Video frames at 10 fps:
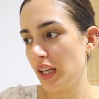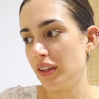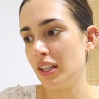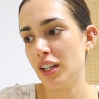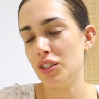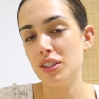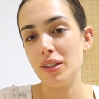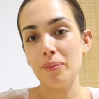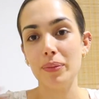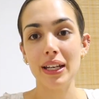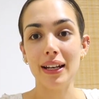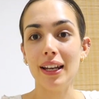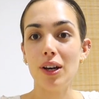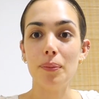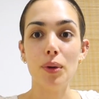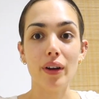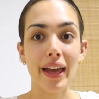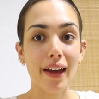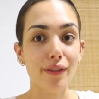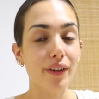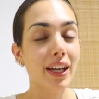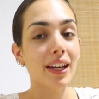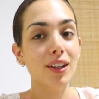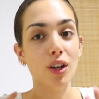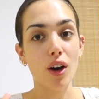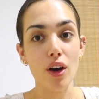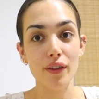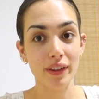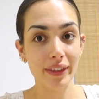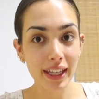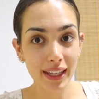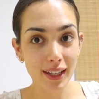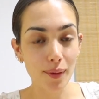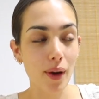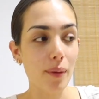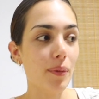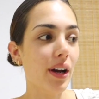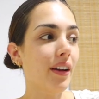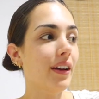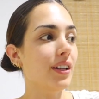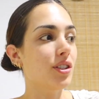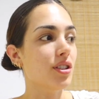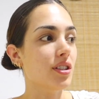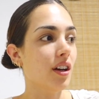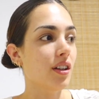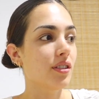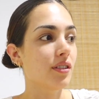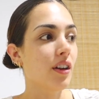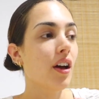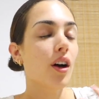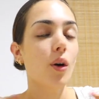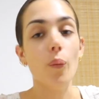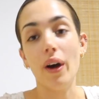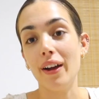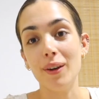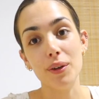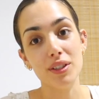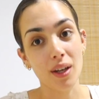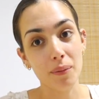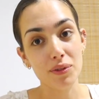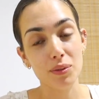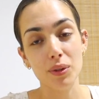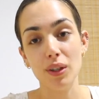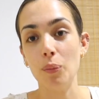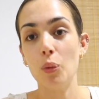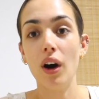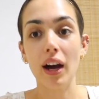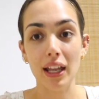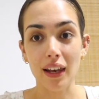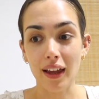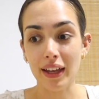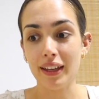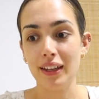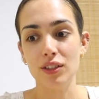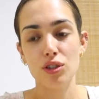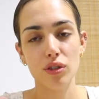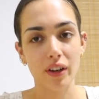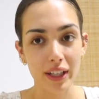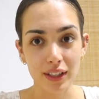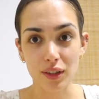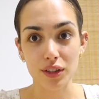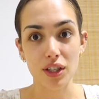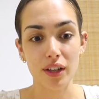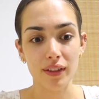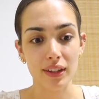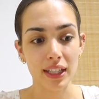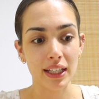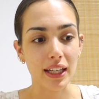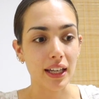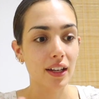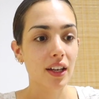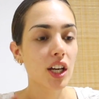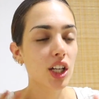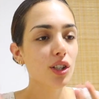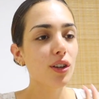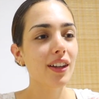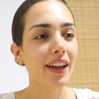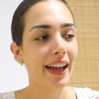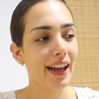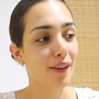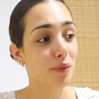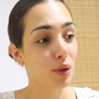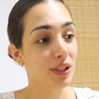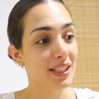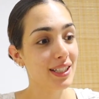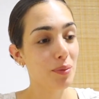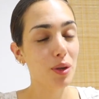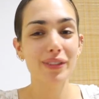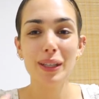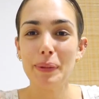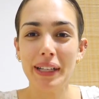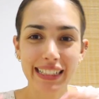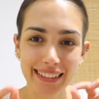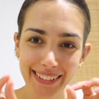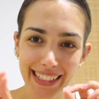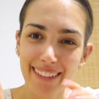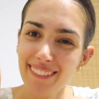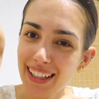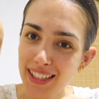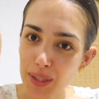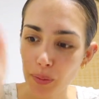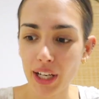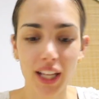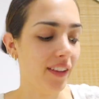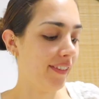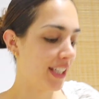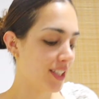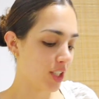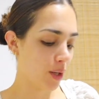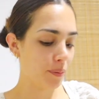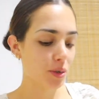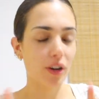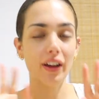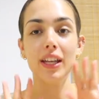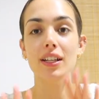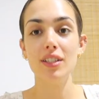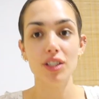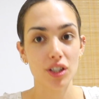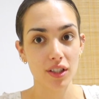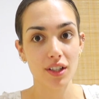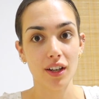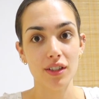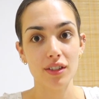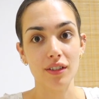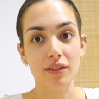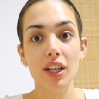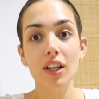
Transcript: think I just am being a little more carefree and not overthinking what I'm wearing and just kind of wearing what's comfortable and what I like and trying not to overthink it. Not that I have body dysmorphia, but I definitely have a little sprinkle of it, so I'm trying to just kind of